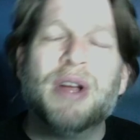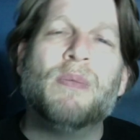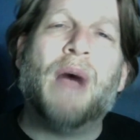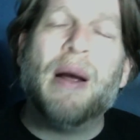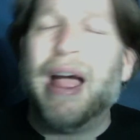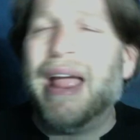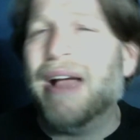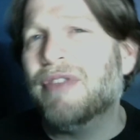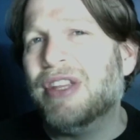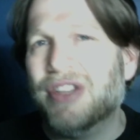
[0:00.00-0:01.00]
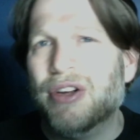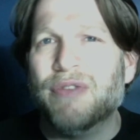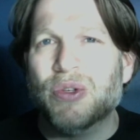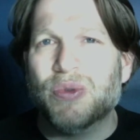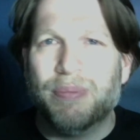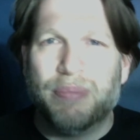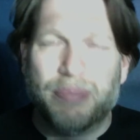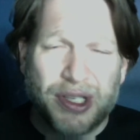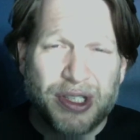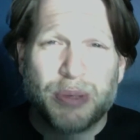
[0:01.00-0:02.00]
I have these interviews with
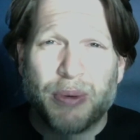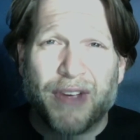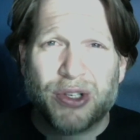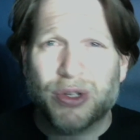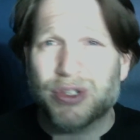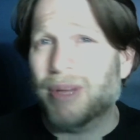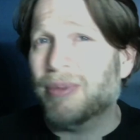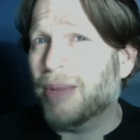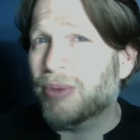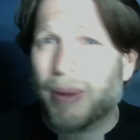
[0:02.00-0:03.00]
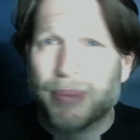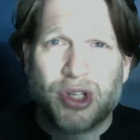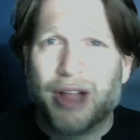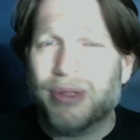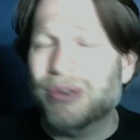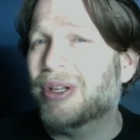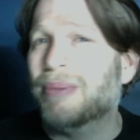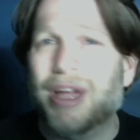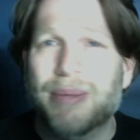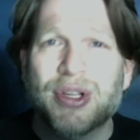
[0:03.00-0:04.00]
business professionals, sometimes published authors,
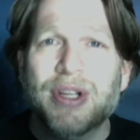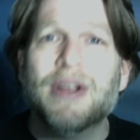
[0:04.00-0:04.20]
sometimes